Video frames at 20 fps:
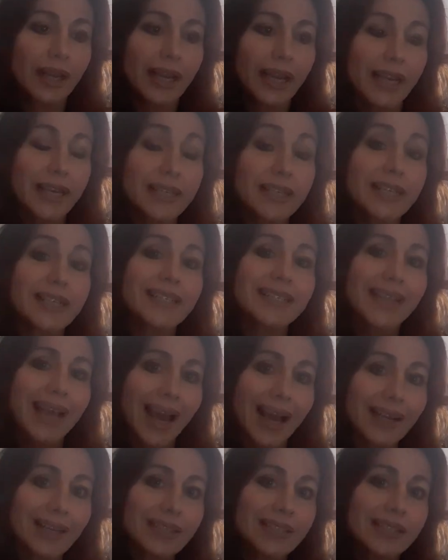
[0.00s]
and it
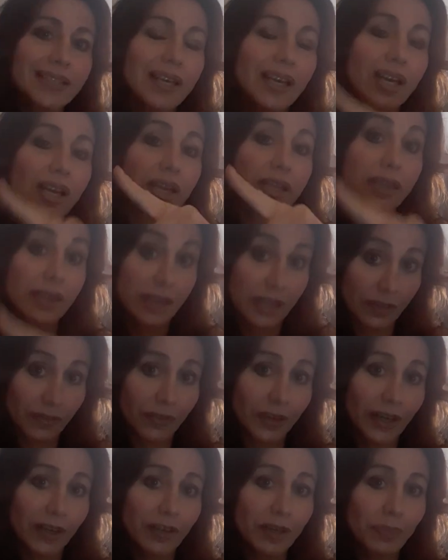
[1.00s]
attacks the
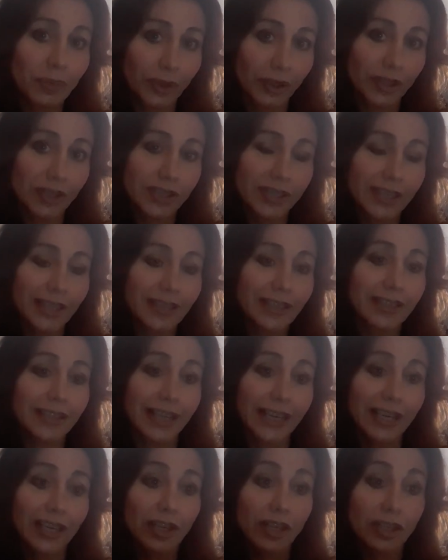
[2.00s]
very person
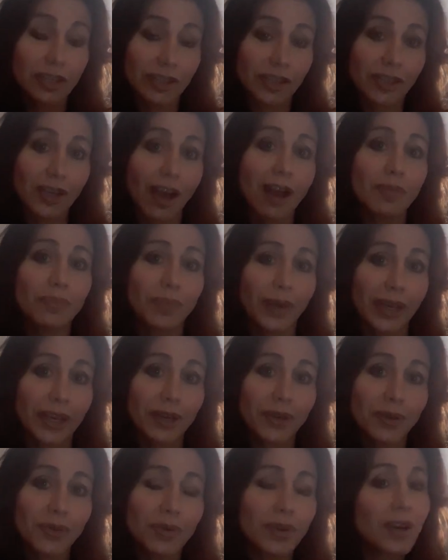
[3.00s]
like Scott
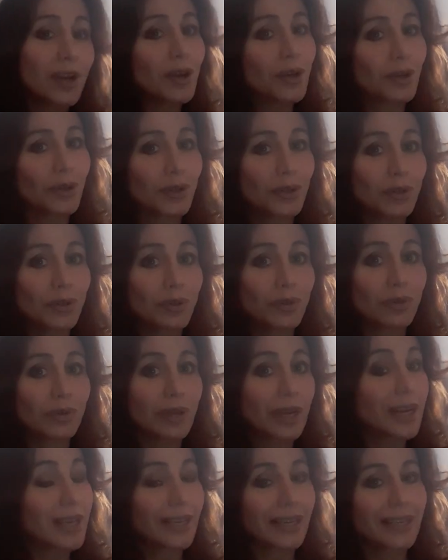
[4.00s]
Baio, who
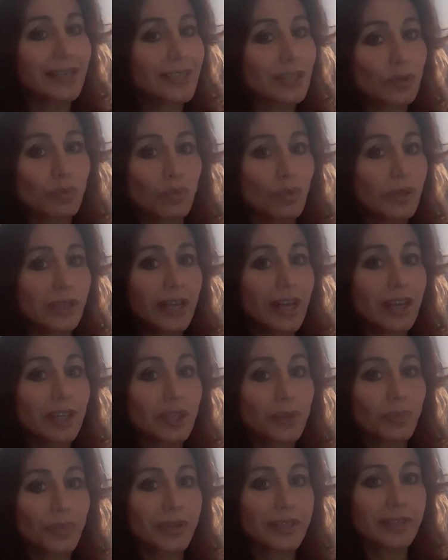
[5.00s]
is 100%
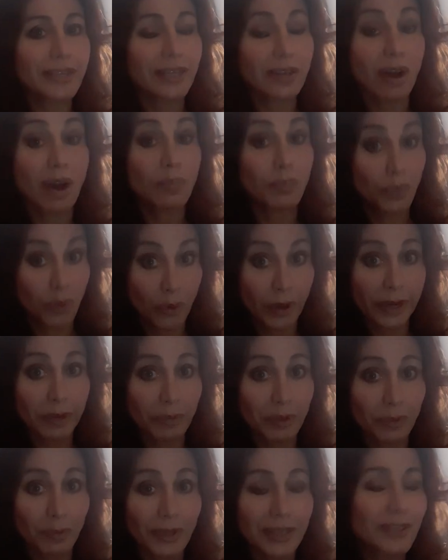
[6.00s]
on point
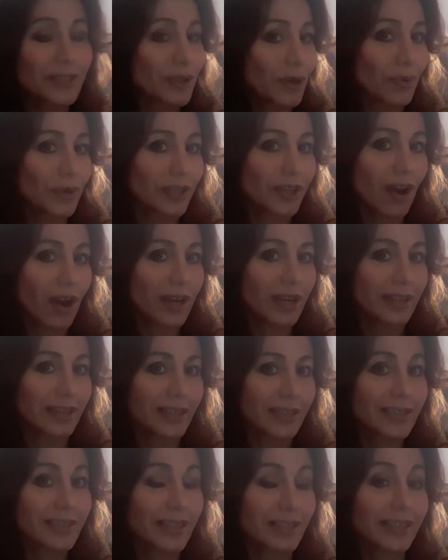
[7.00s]
with what's going on in
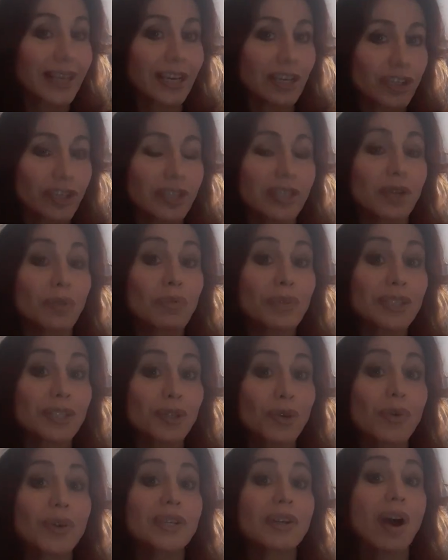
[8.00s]
this election and what's
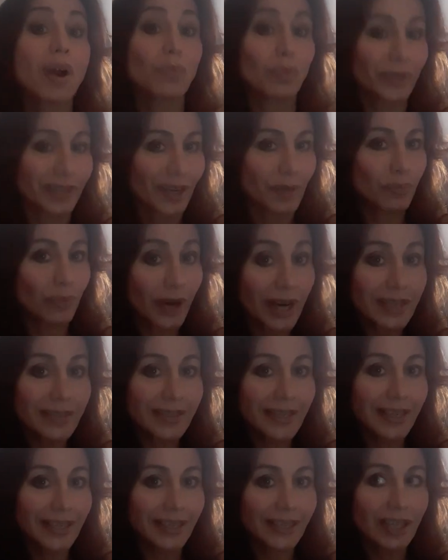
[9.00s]
going on with the
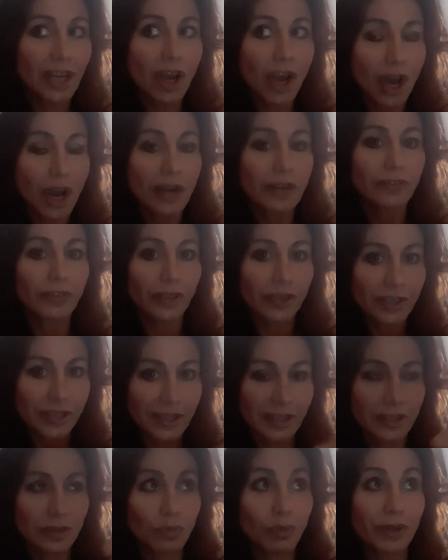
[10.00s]
president
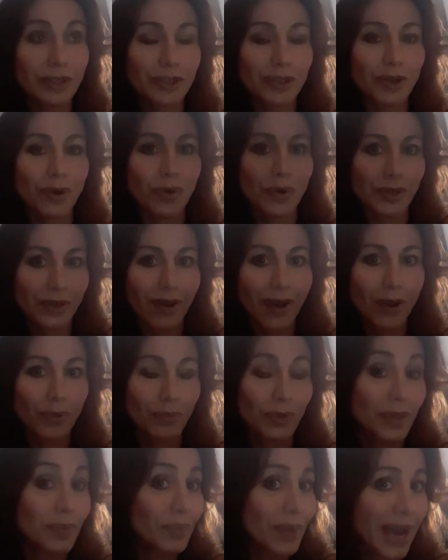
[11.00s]
versus what's going on
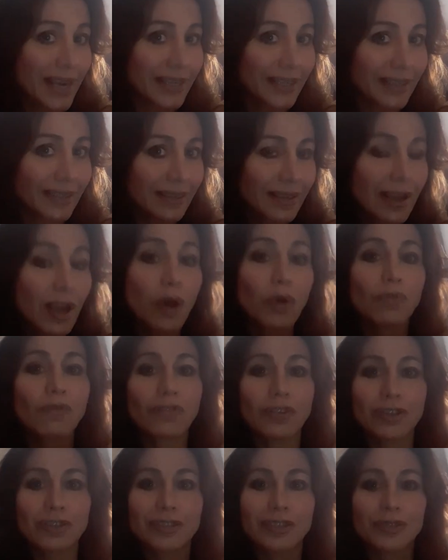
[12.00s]
with Biden
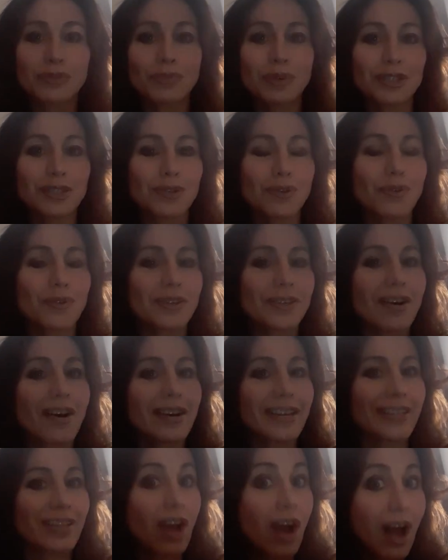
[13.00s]
versus what's going
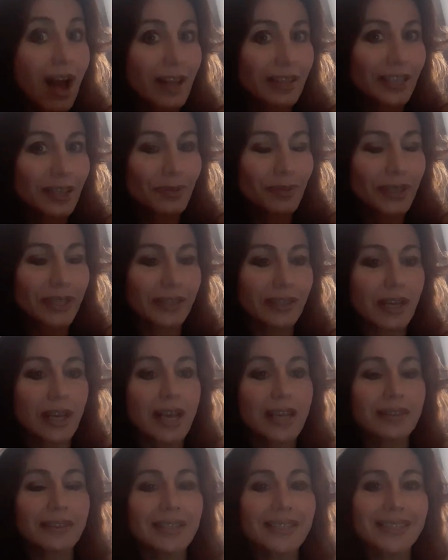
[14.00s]
on in Hollywood.
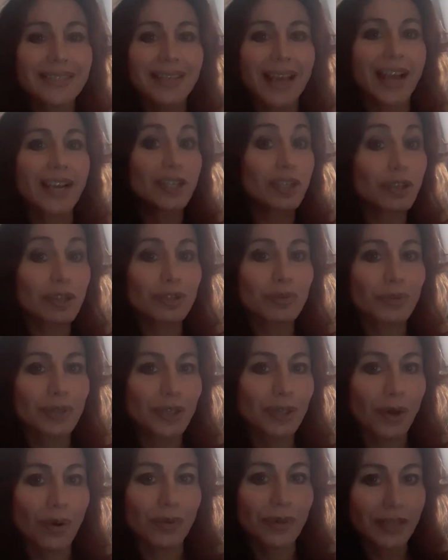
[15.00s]
This guy knows
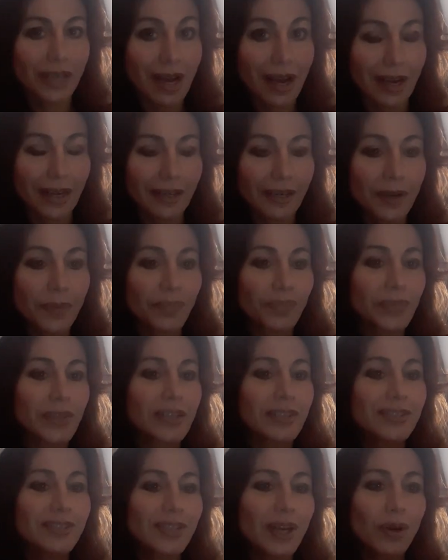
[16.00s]
what's going on.
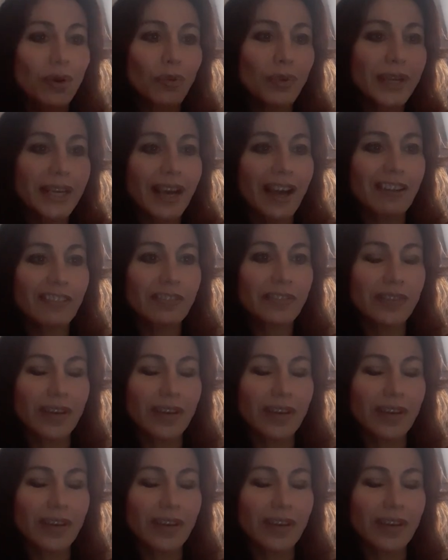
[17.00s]
So we have